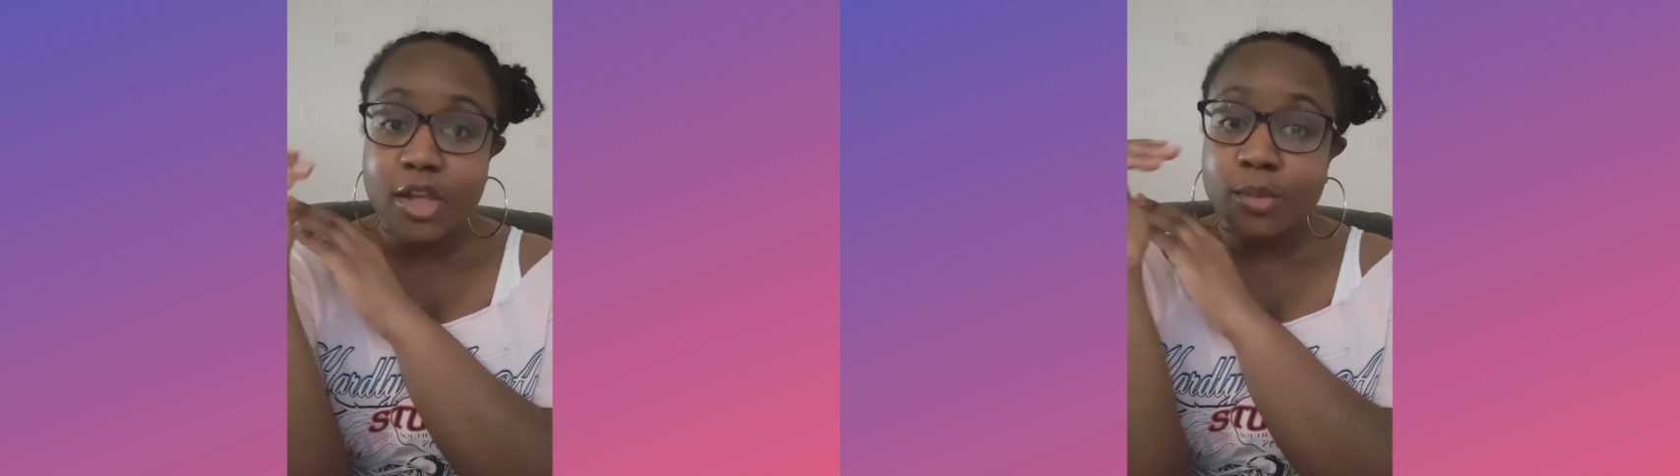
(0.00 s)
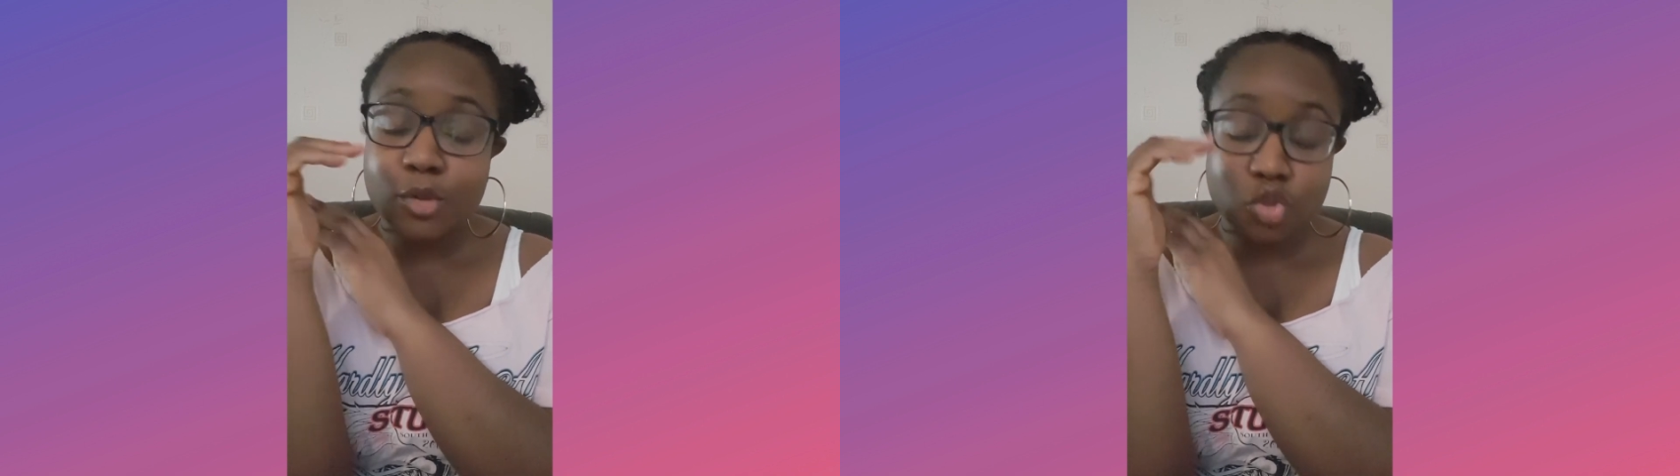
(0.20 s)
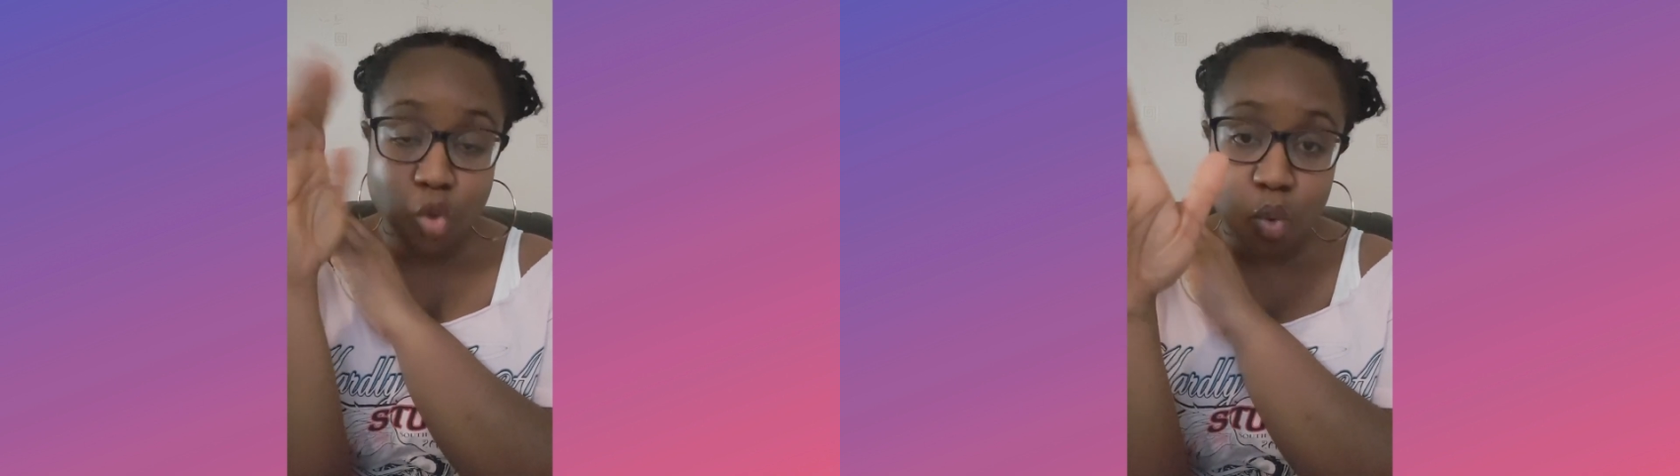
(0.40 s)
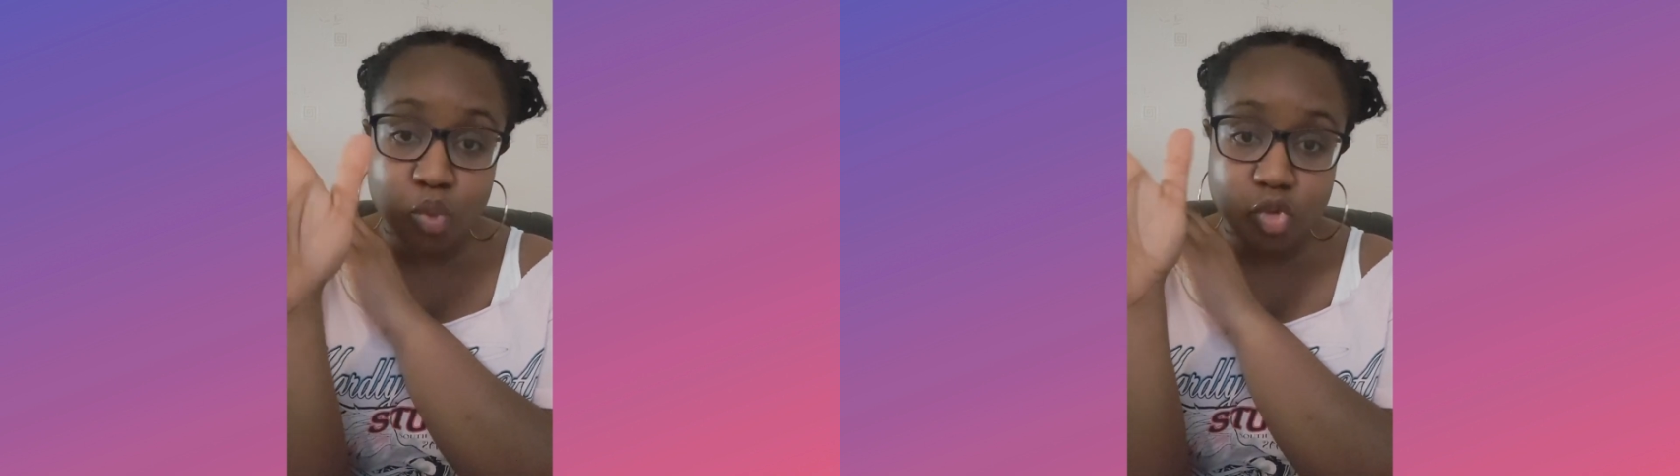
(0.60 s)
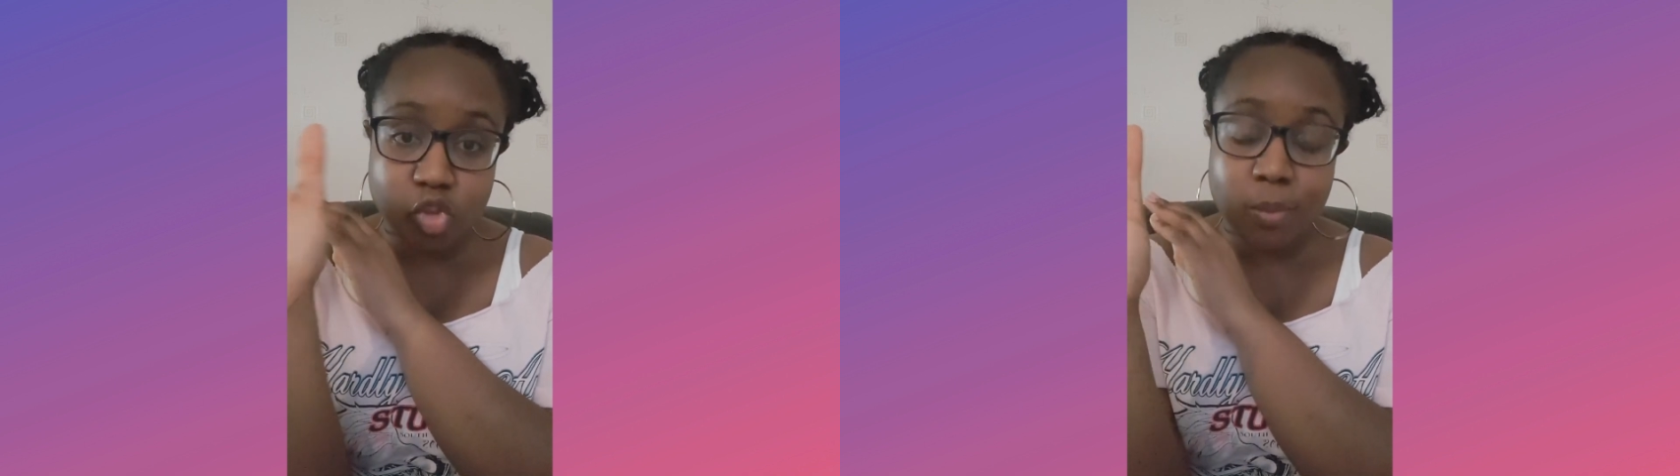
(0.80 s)
but don't
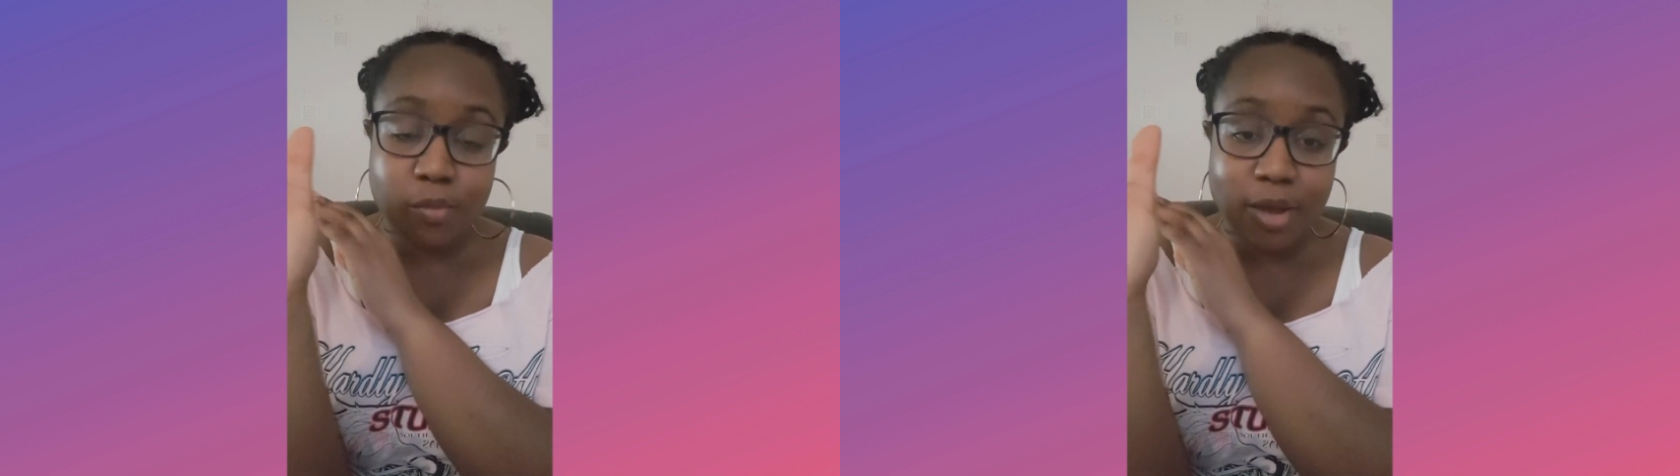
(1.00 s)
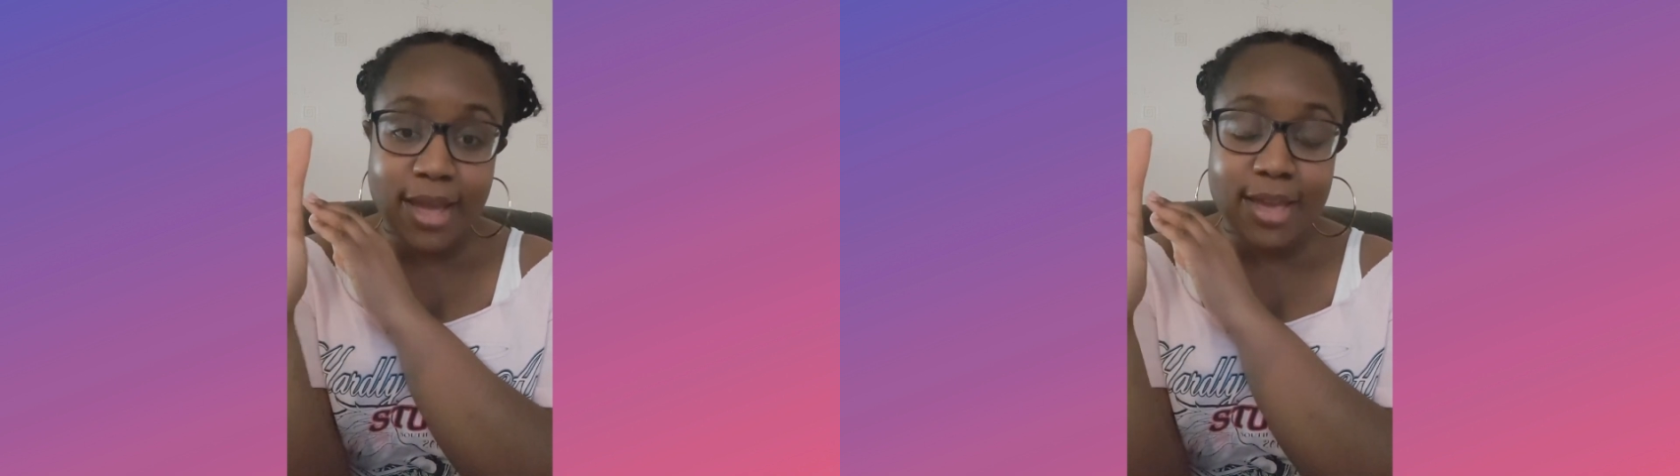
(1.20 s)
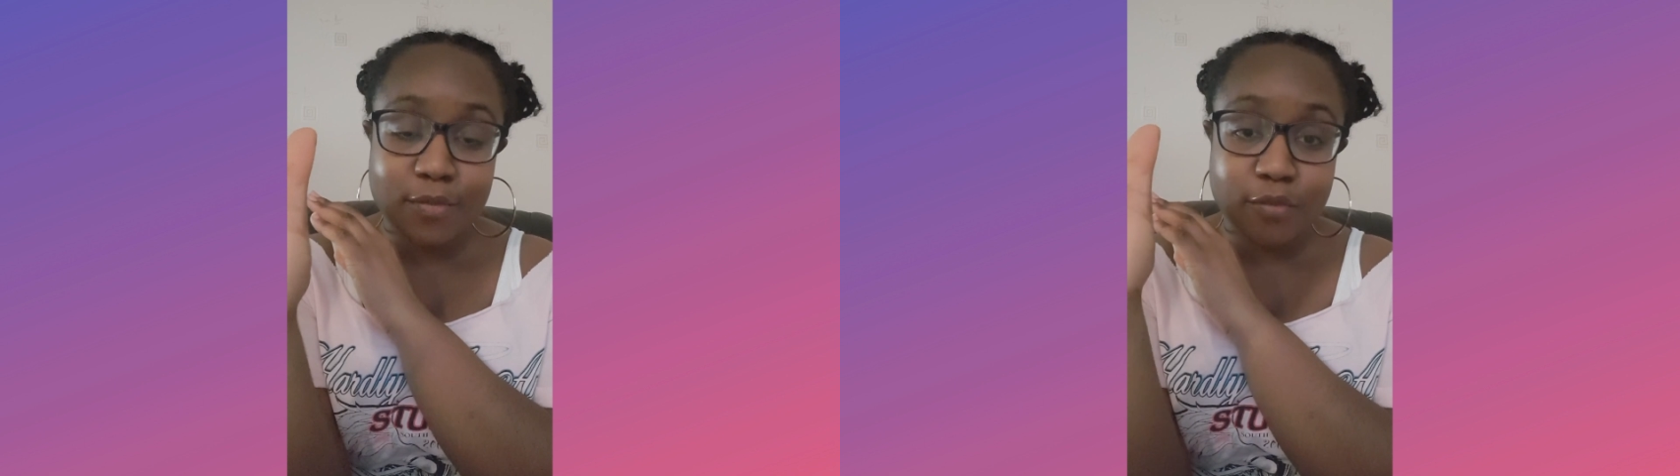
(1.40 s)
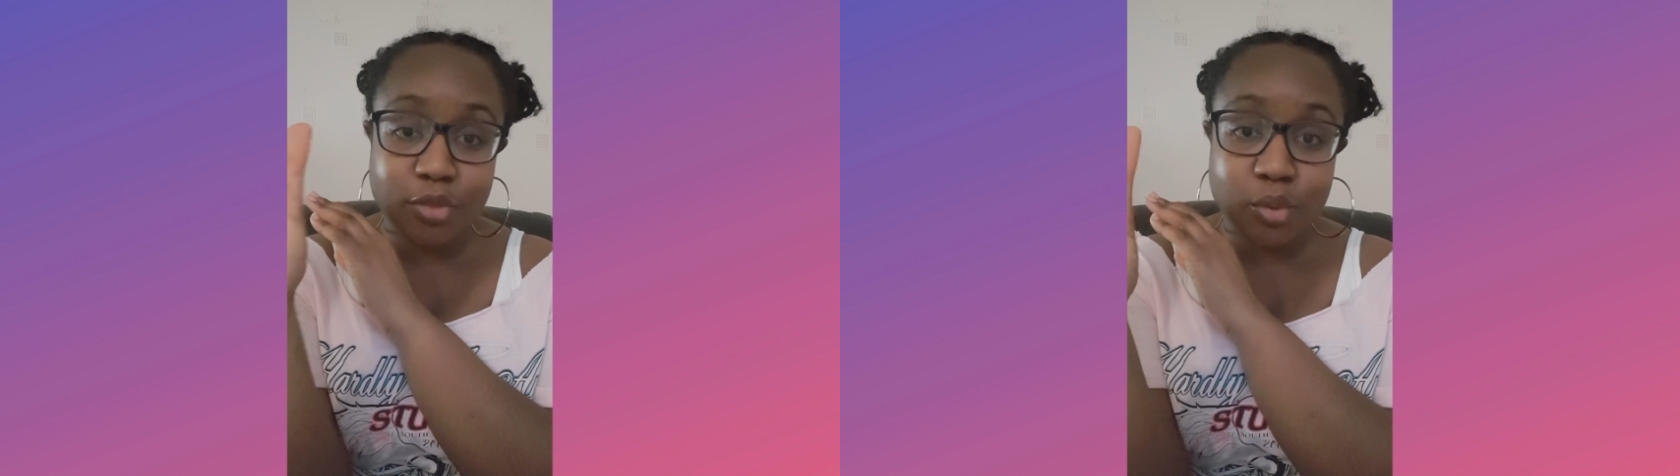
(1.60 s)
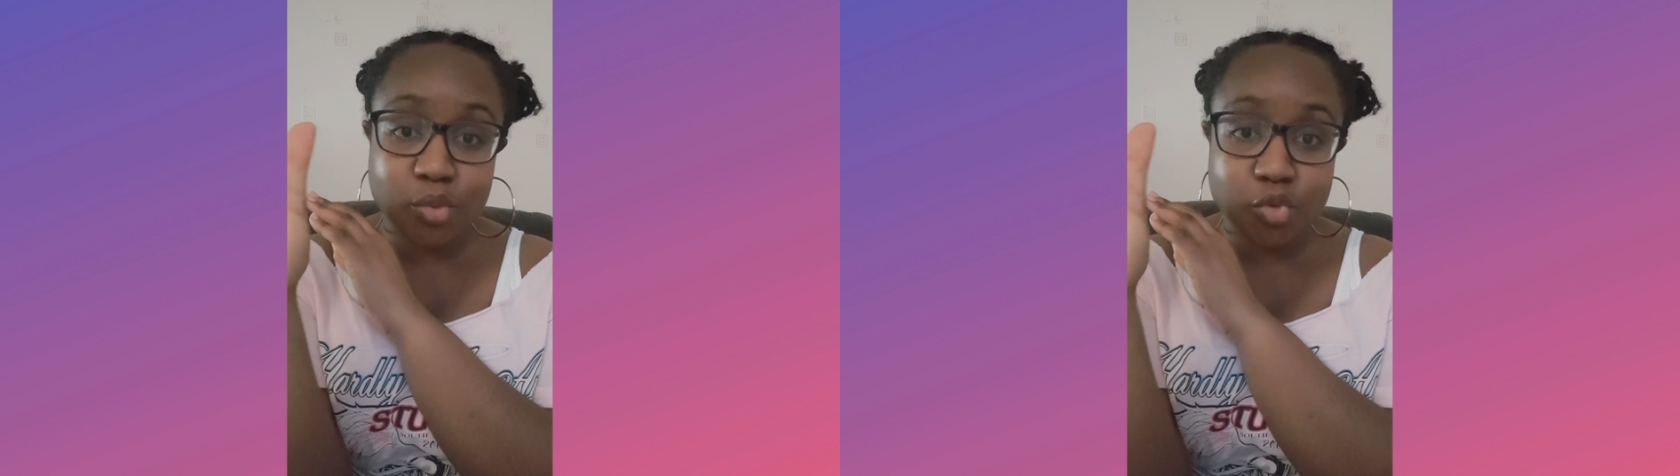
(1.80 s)
stop writing for
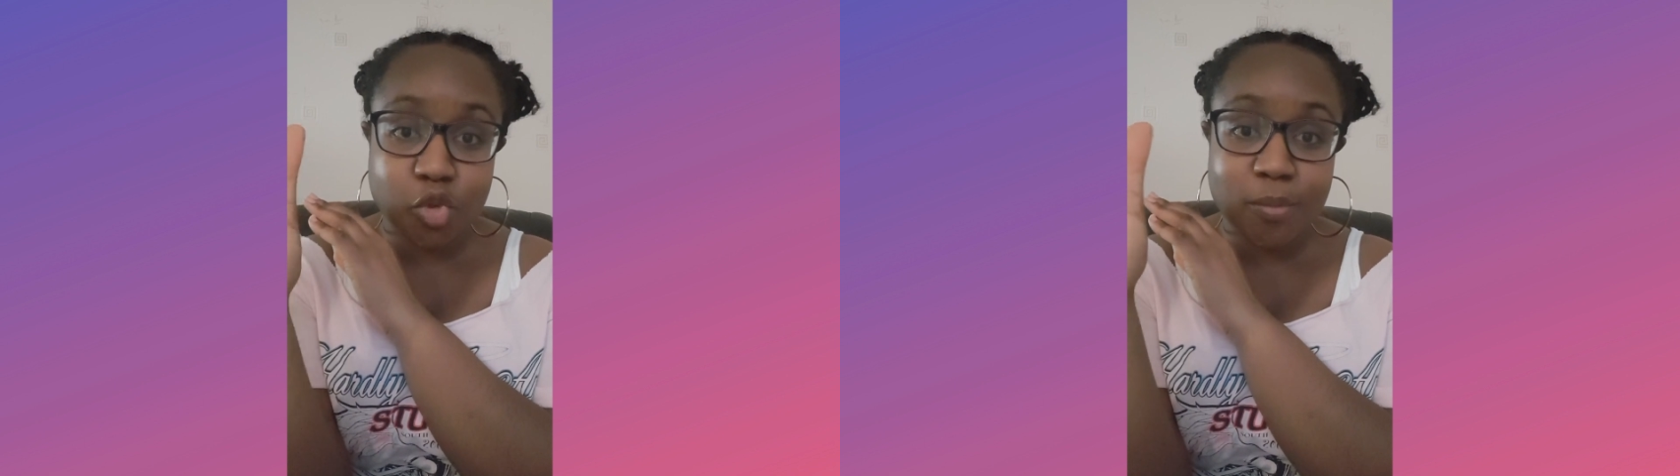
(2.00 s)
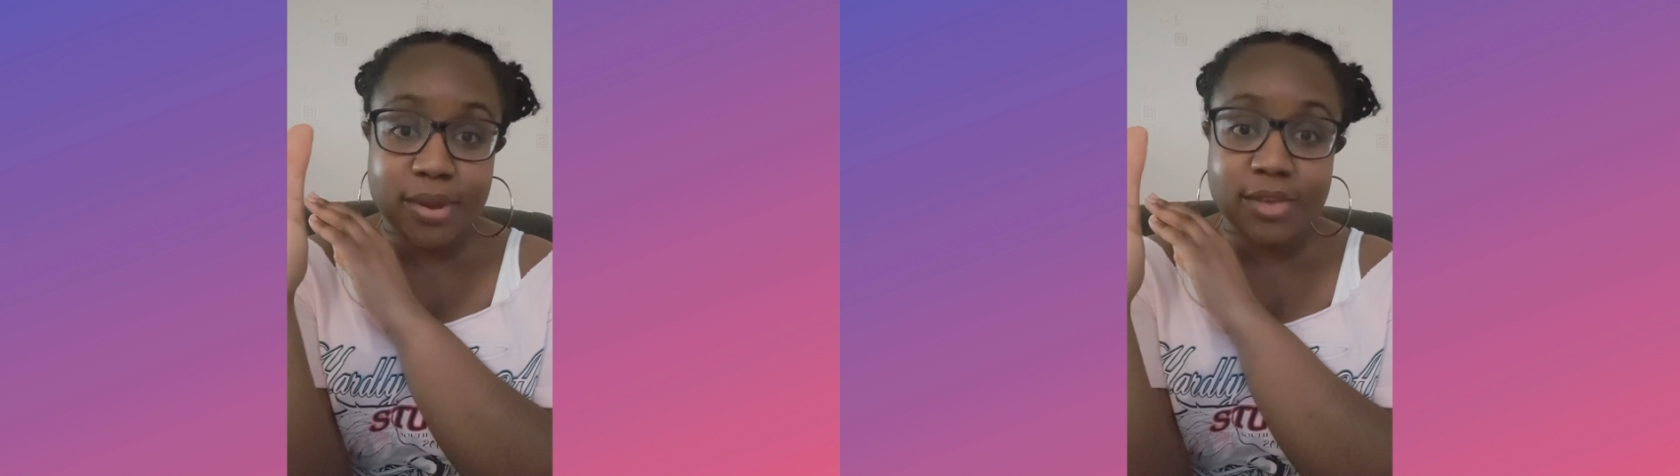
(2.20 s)
those two minutes.